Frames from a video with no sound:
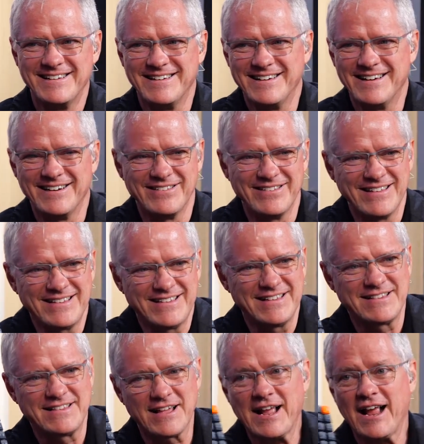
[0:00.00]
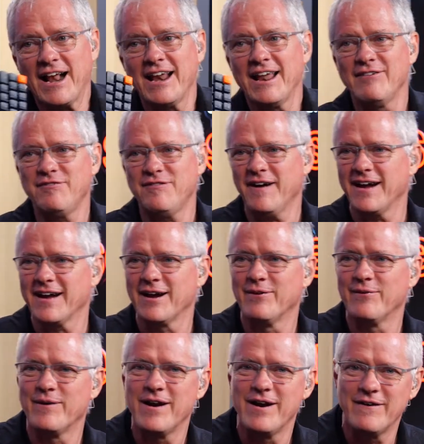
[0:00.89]
No, this is the
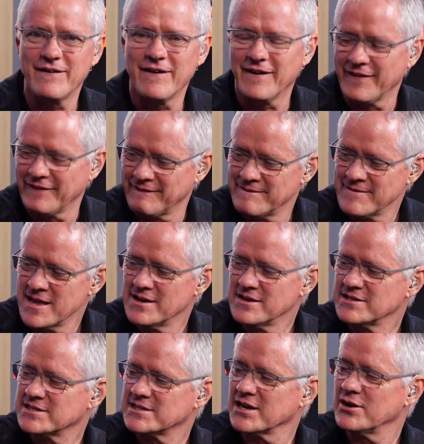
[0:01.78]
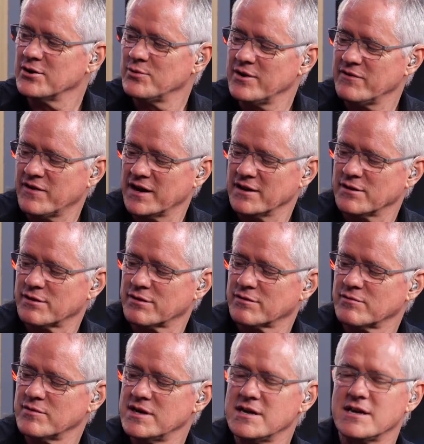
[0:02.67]
cliffhanger we're on. So we've had
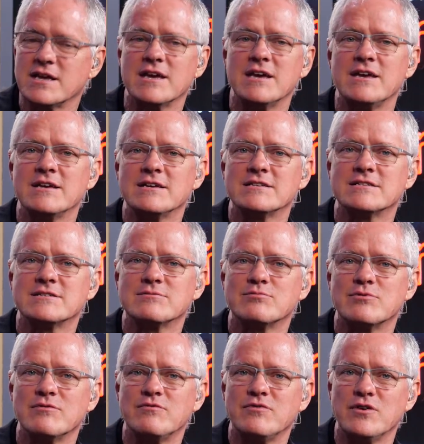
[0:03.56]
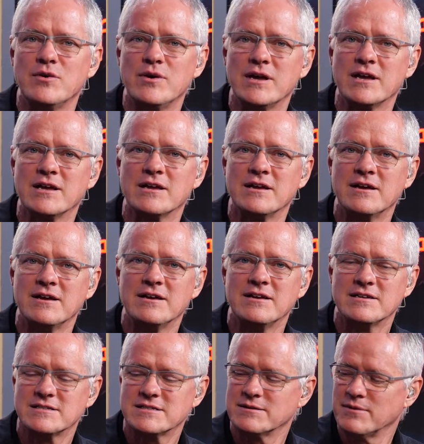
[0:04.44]
3 geeks reviewing
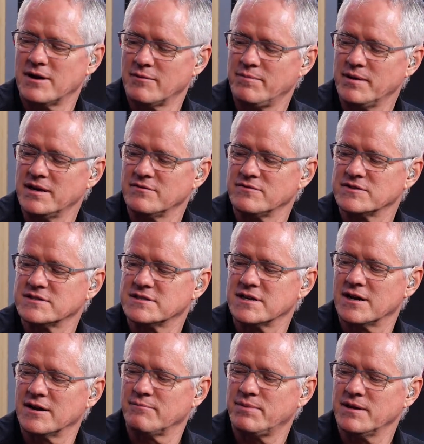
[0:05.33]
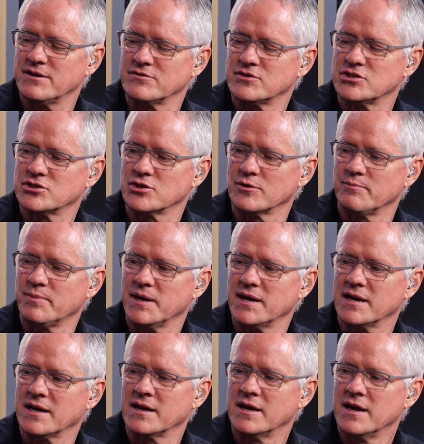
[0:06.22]
a bit of
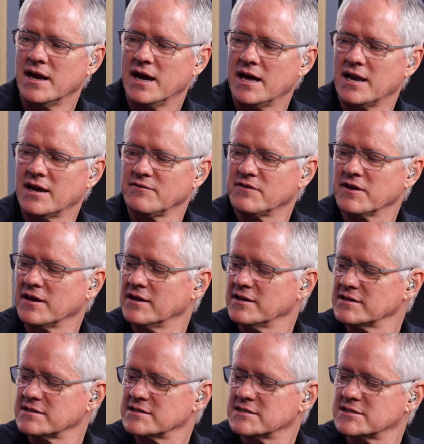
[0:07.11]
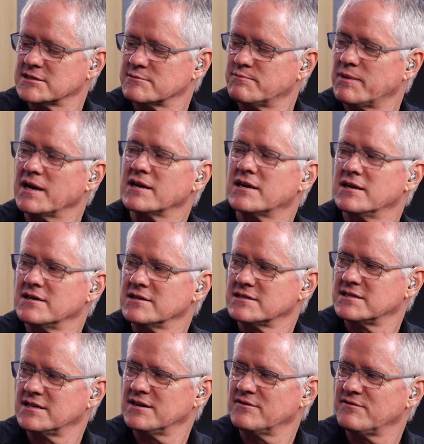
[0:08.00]
shopping, and I've done a
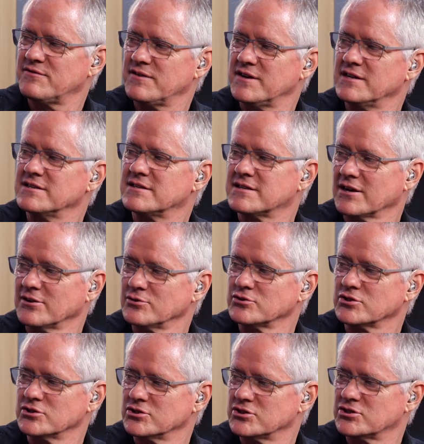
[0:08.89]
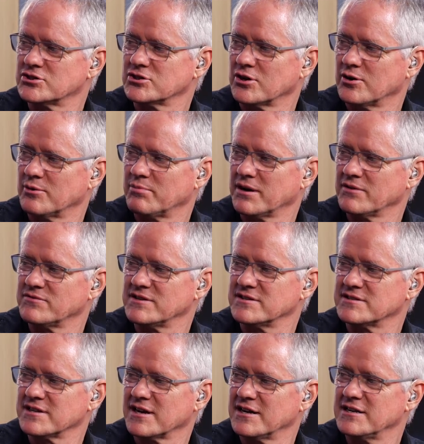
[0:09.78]
speculative indulgent shop. I've
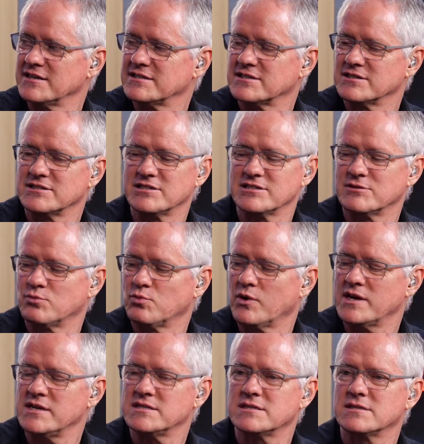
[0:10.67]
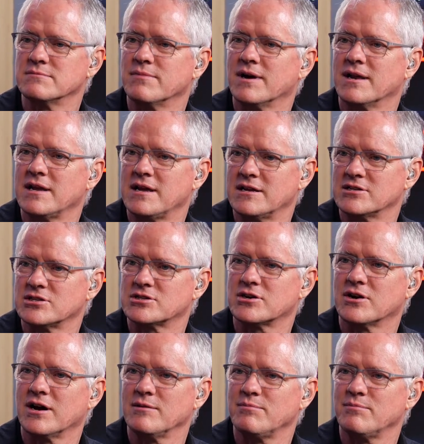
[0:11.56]
decided to just waste the money and try it.